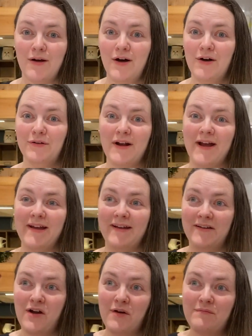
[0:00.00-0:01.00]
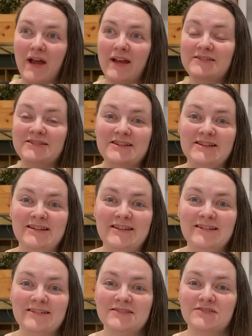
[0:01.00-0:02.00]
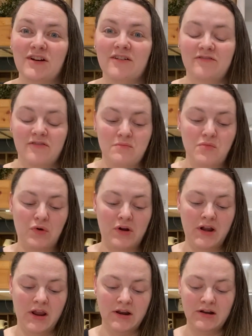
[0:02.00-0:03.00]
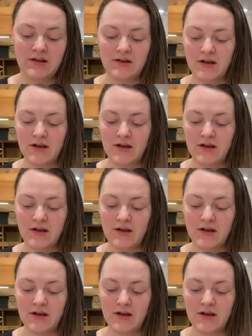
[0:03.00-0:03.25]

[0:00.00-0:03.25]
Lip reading: All right, I got my tea to start off the morning.